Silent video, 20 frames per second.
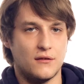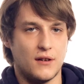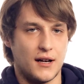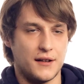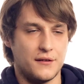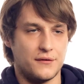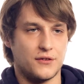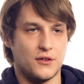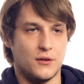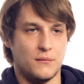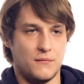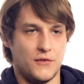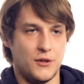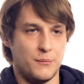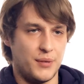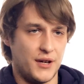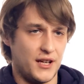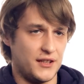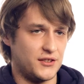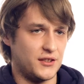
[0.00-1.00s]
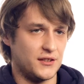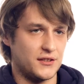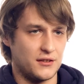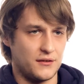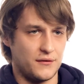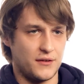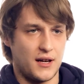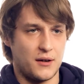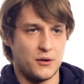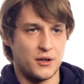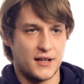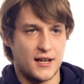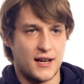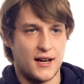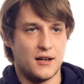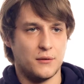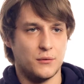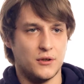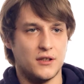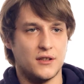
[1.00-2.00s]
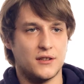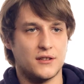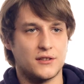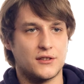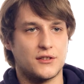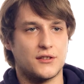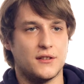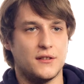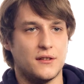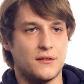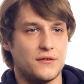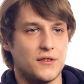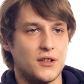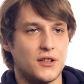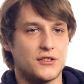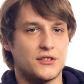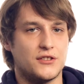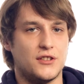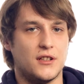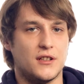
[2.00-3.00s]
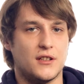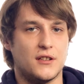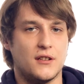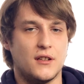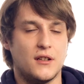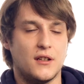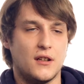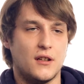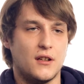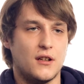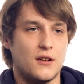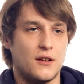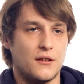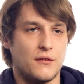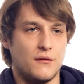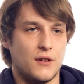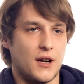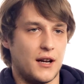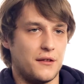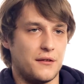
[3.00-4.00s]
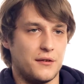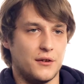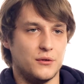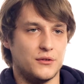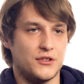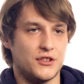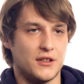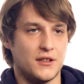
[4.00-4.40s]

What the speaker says: right from the basics of how a car works in the first year, right through